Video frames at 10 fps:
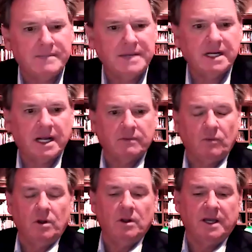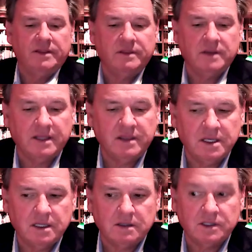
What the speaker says: I mean, I think